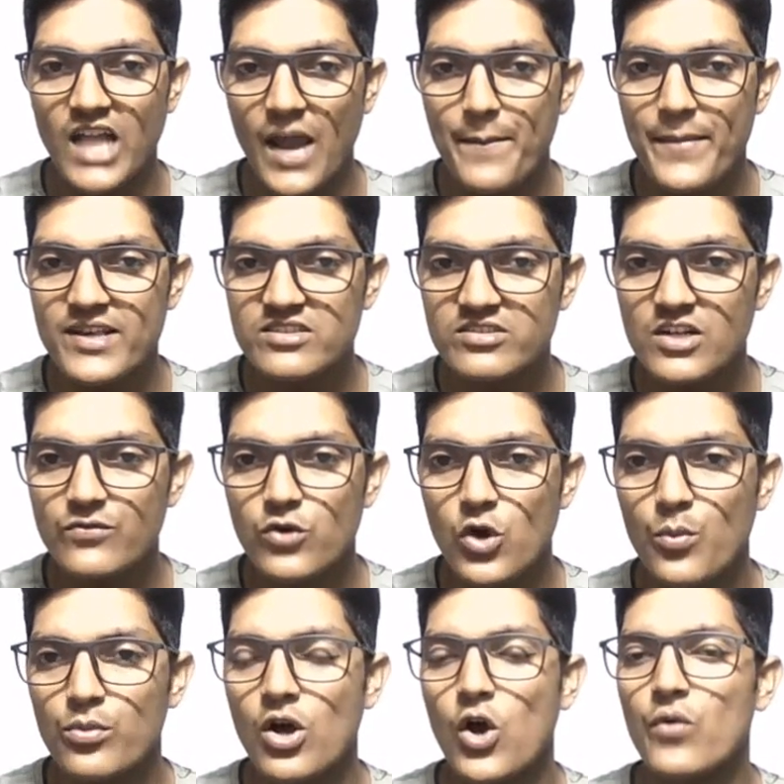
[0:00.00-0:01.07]
dimensional
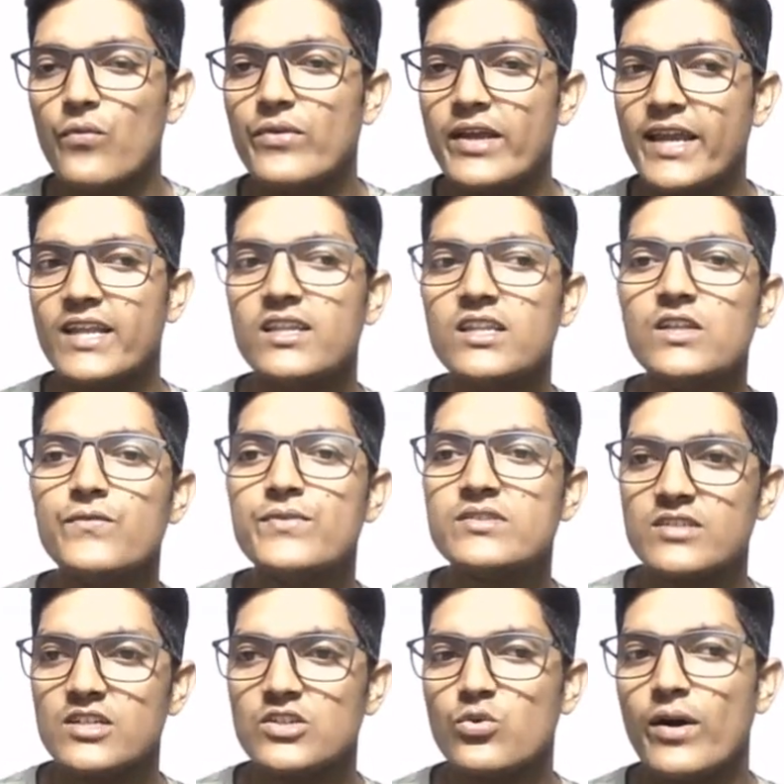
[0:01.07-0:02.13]
formula of any
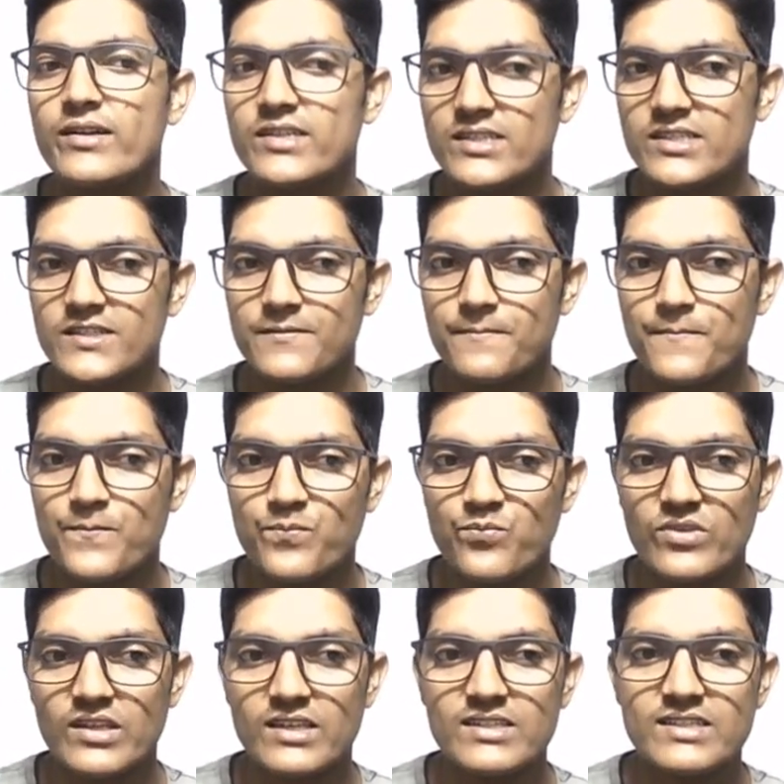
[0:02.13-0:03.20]
physical quantity
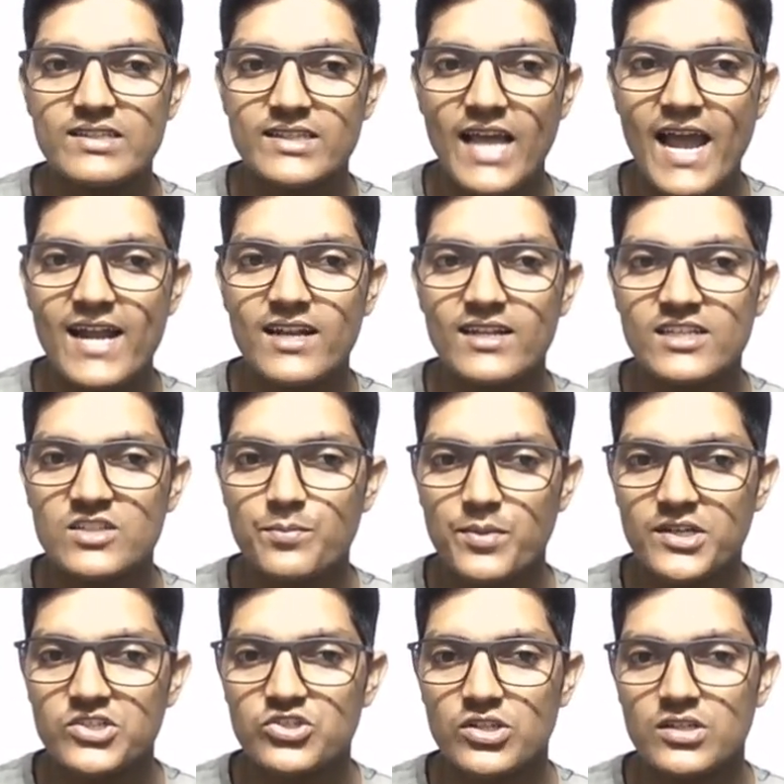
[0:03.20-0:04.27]
is that
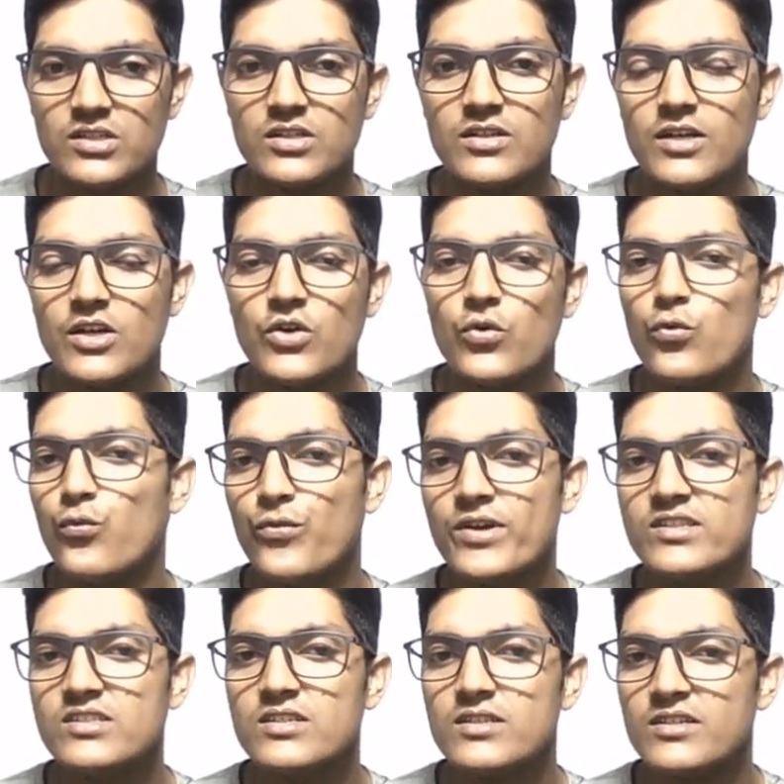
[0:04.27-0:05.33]
expression
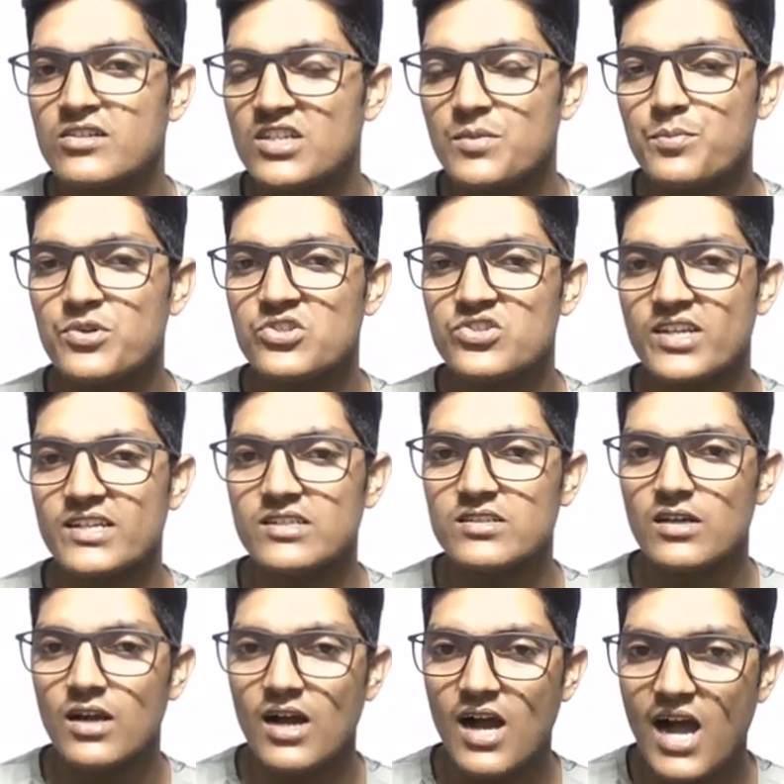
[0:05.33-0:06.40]
which represent
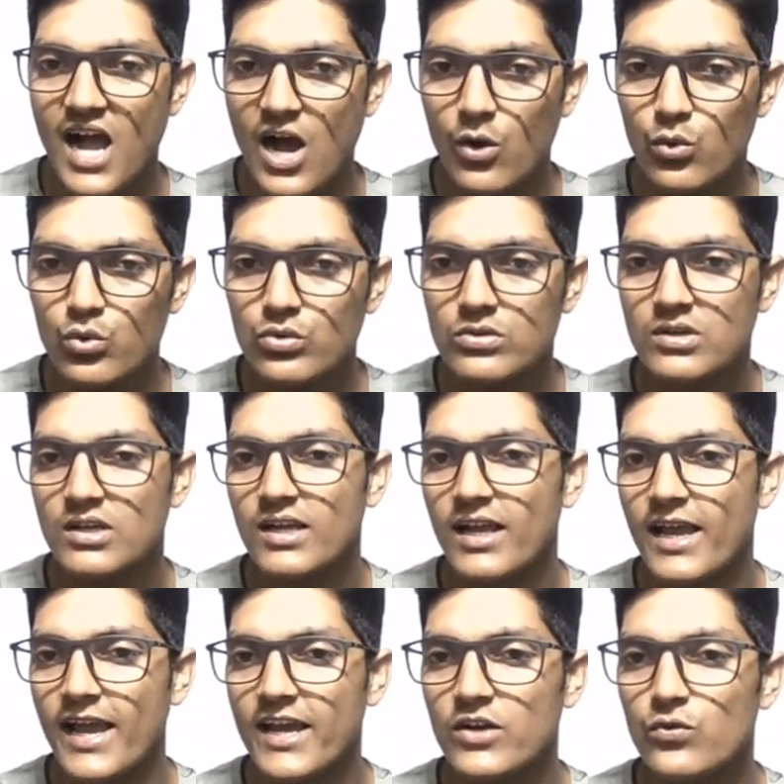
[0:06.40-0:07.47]
how
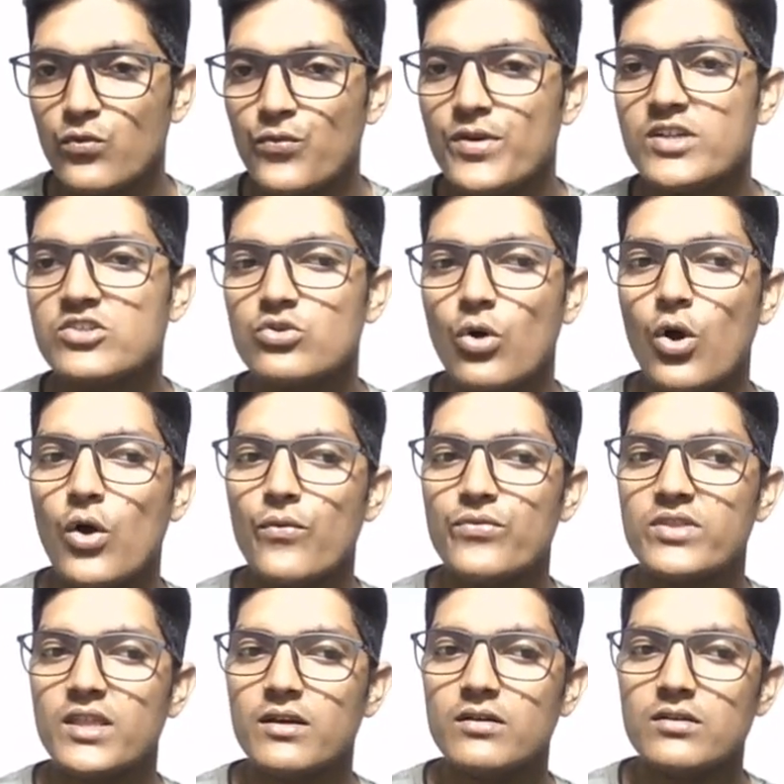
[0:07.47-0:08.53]
and which
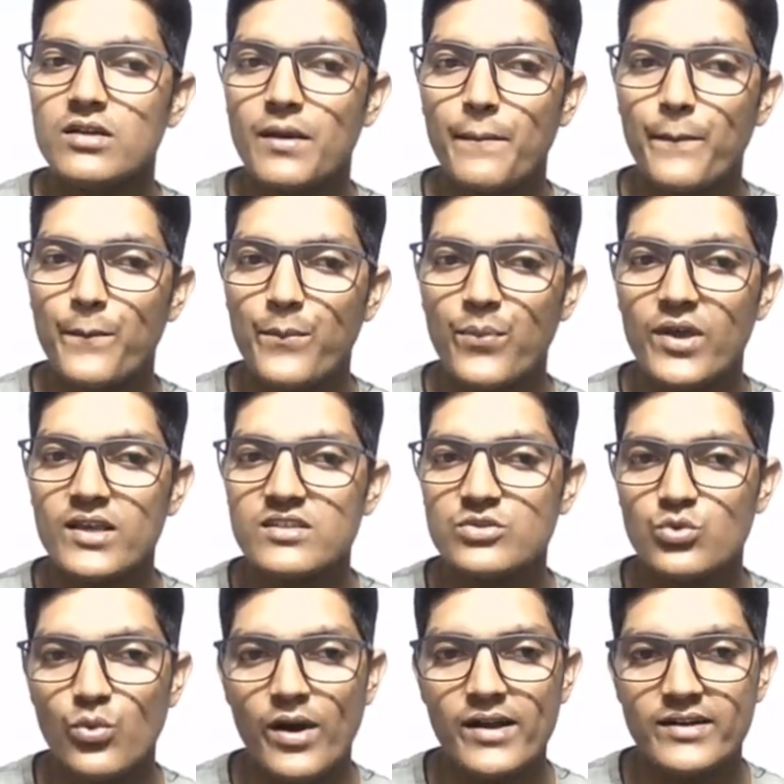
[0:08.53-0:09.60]
of the
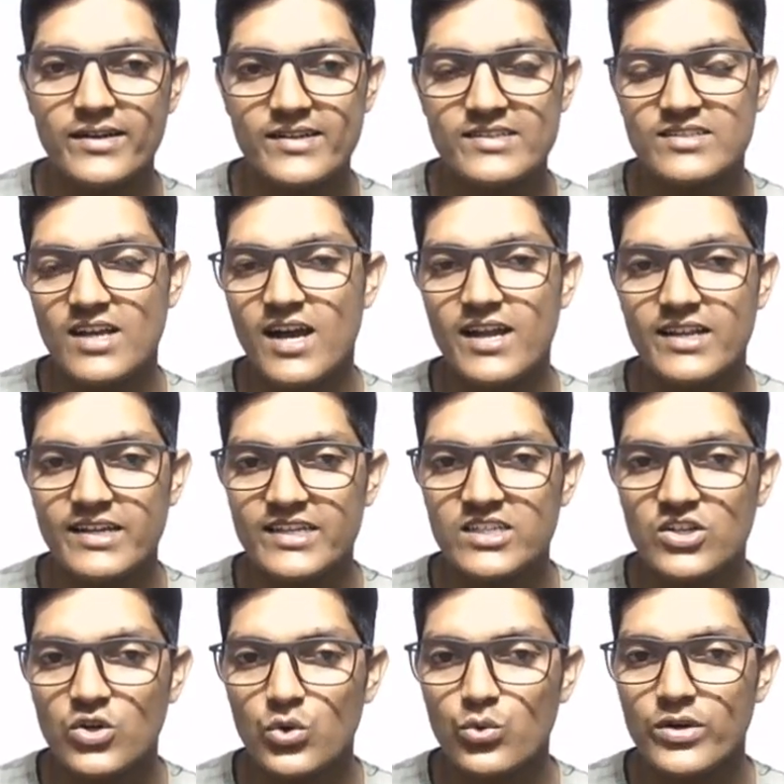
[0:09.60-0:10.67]
base quantities are
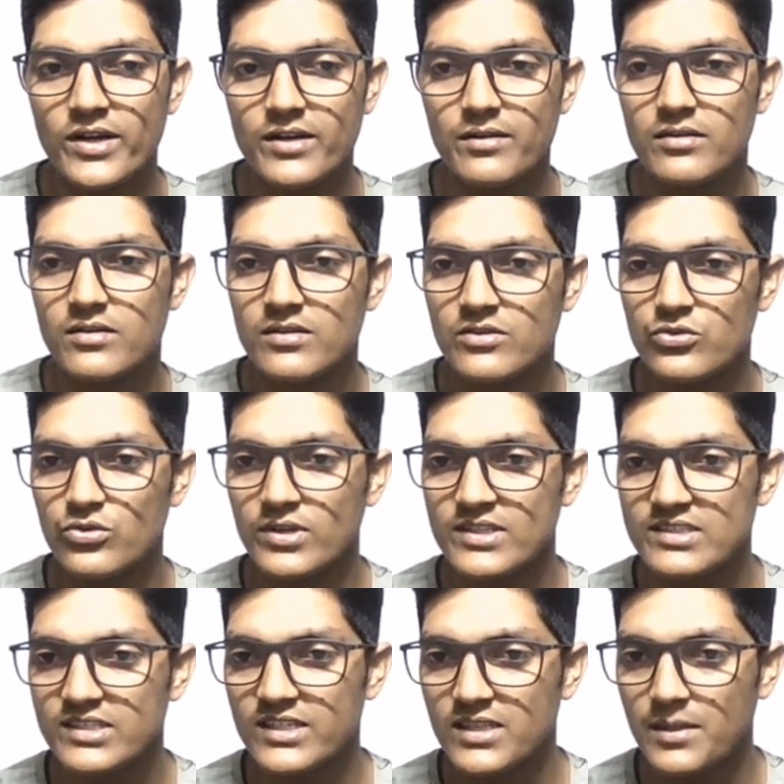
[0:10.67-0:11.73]
included. You can
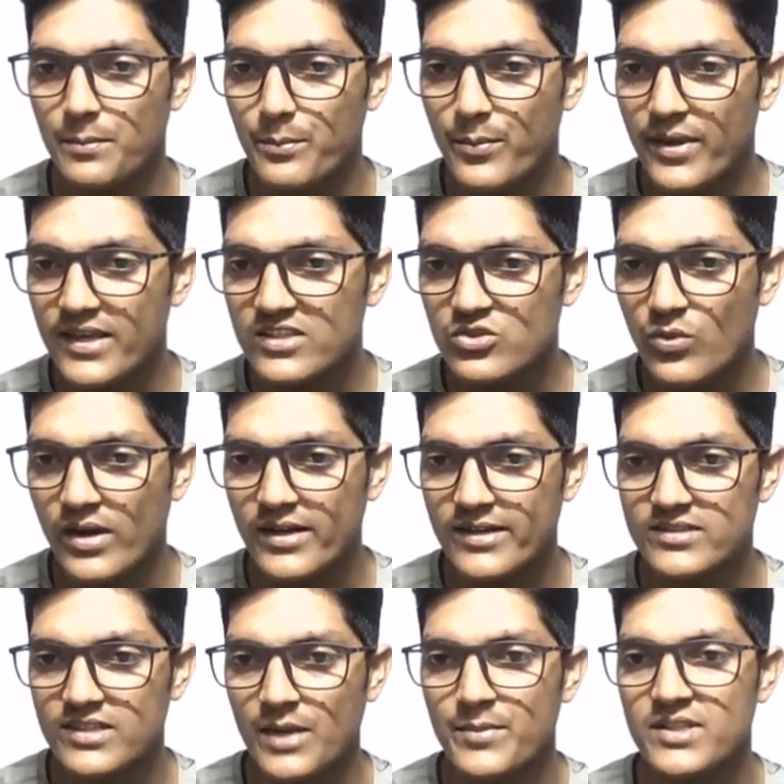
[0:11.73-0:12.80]
see the base
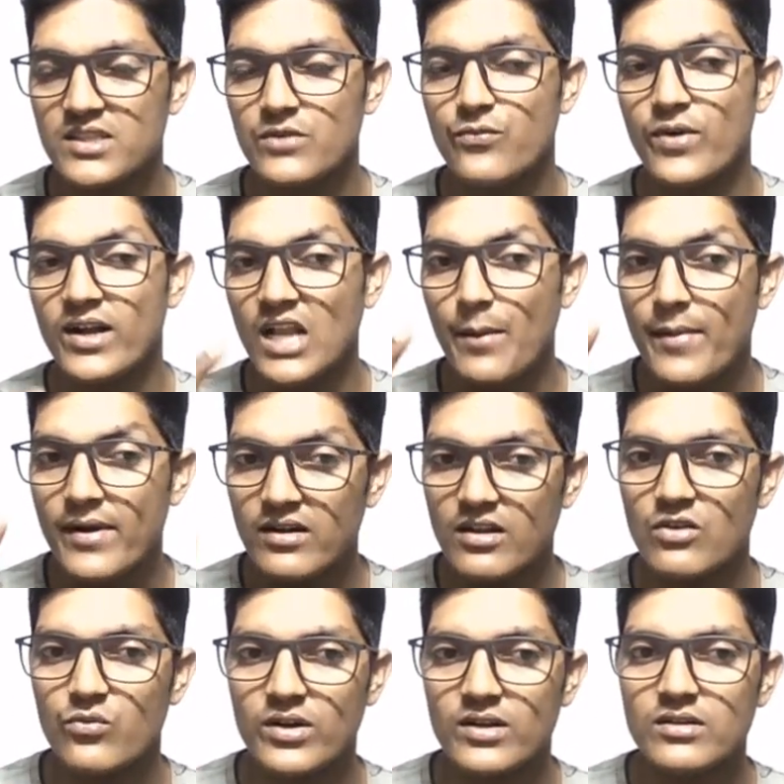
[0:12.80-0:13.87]
quantities, I mean the fundamental
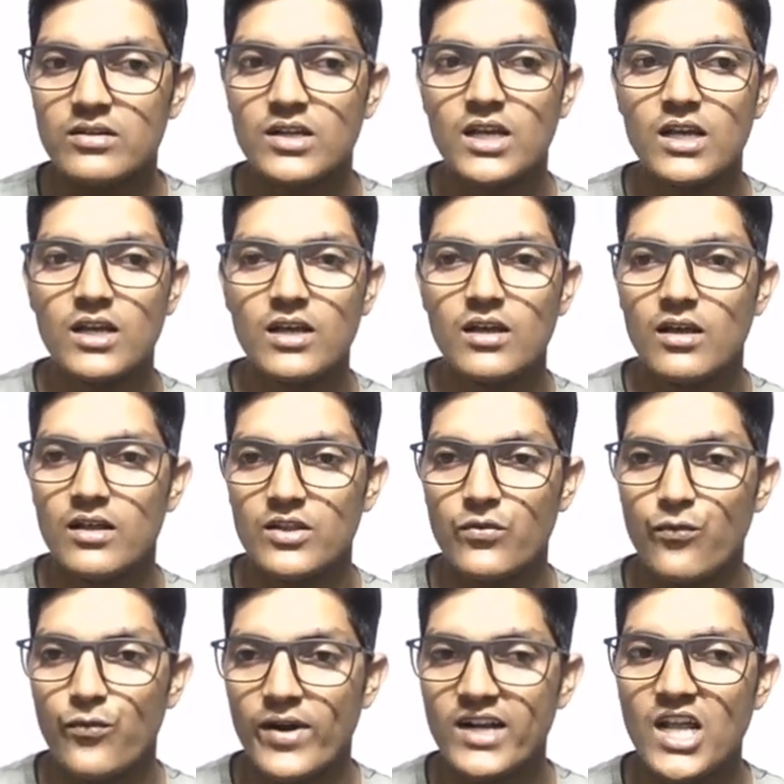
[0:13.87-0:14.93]
one, the
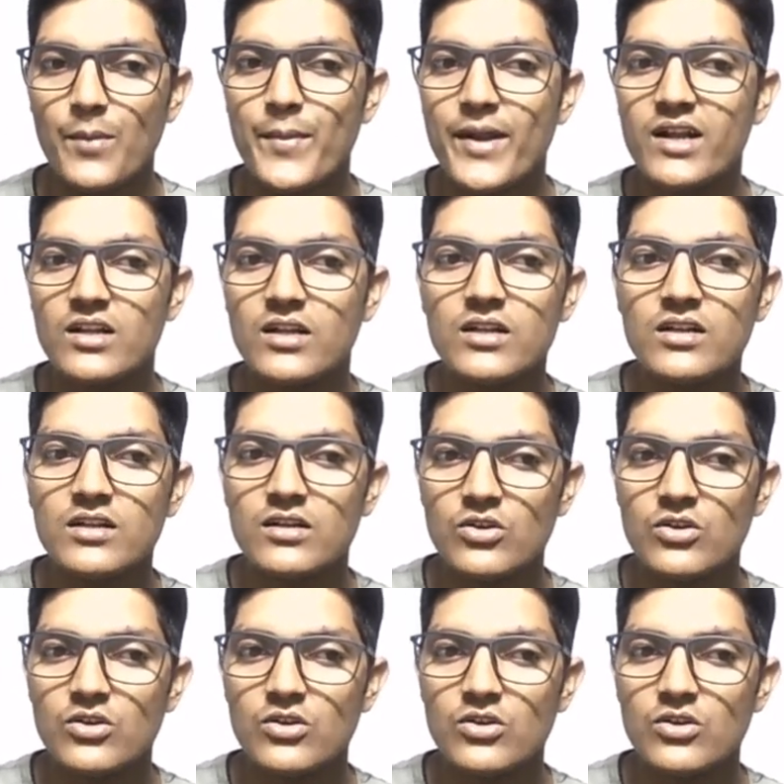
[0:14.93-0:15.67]
fundamental